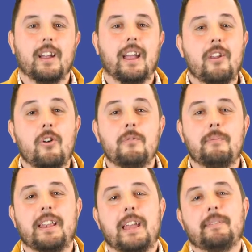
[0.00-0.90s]
Hello,
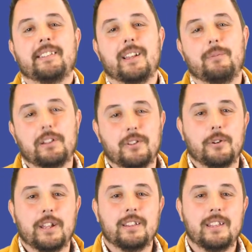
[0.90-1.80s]
my name is Alberto
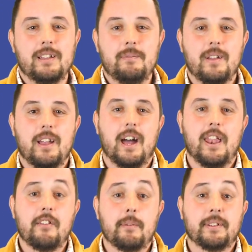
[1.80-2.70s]
and
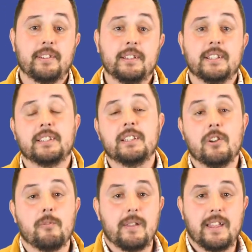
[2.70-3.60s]
I represent the city
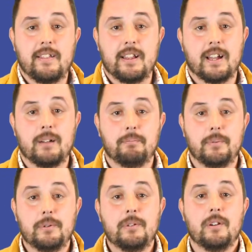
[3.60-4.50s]
of Medina del
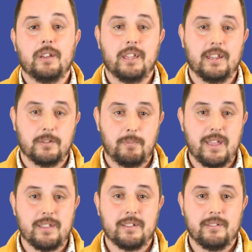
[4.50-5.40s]
Campo in
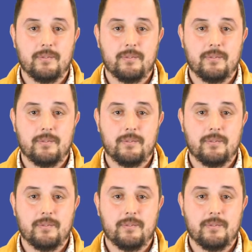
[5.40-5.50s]
Spain.